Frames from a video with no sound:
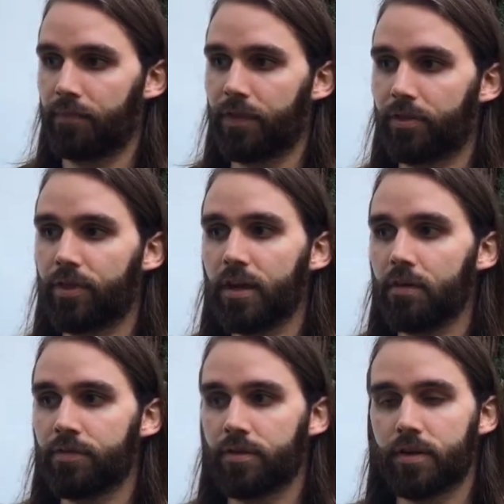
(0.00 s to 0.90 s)
Think
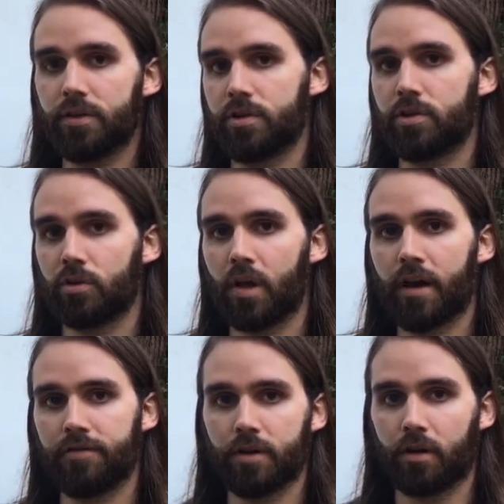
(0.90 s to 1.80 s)
of the things in your
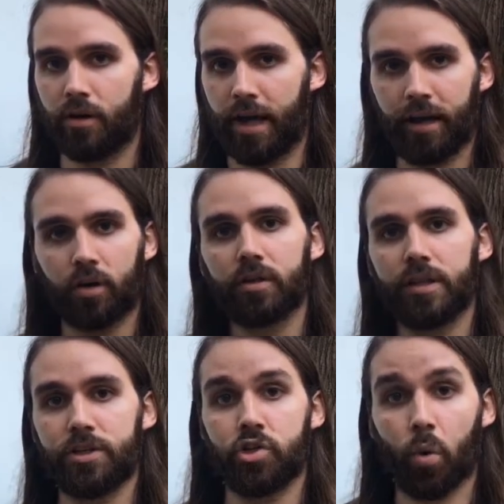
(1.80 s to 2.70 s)
life that are
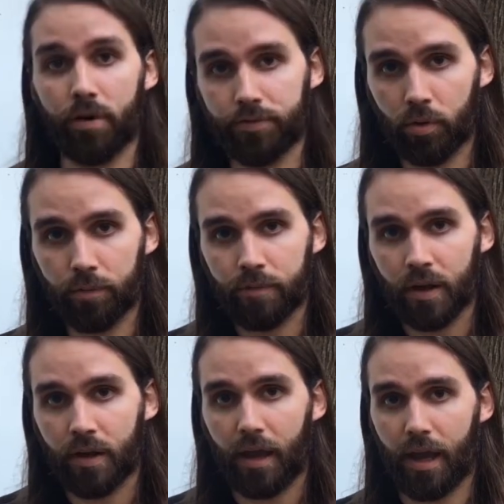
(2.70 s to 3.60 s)
inherently joyful
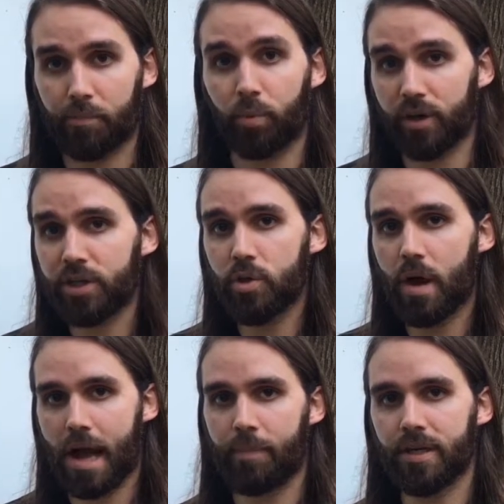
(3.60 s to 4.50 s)
and bring you
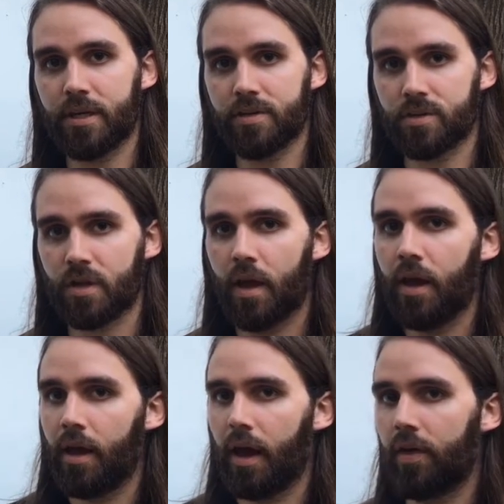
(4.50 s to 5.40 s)
happiness,
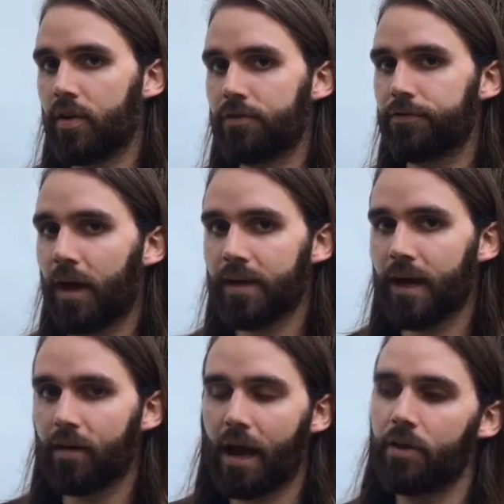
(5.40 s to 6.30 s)
and then find
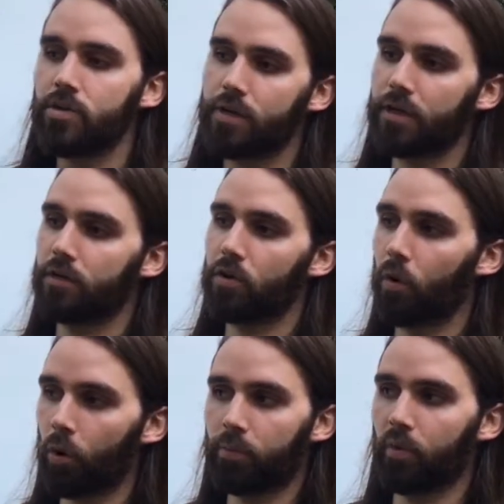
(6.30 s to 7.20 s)
out how you can
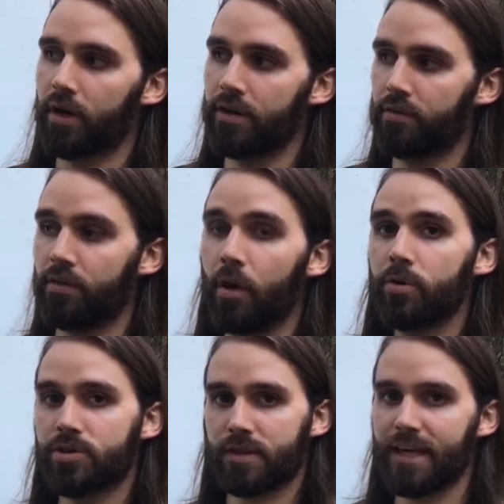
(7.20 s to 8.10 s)
incorporate
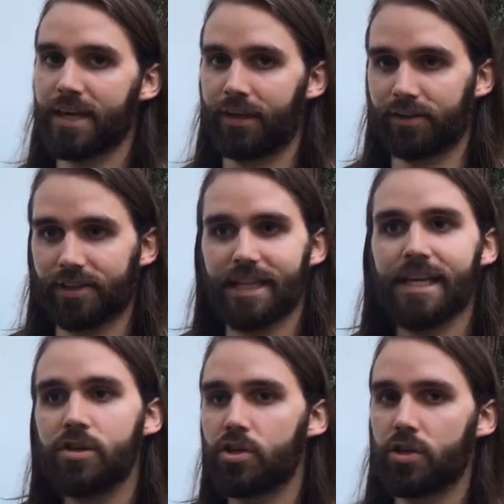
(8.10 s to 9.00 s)
those things
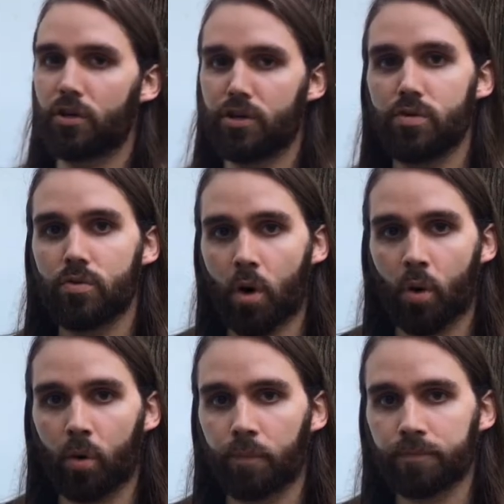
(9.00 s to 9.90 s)
into your new
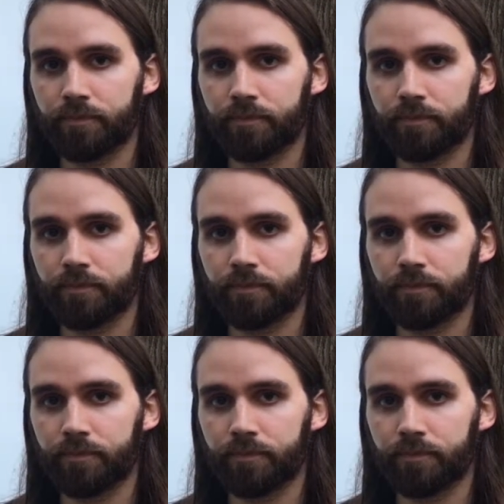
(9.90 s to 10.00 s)
goal.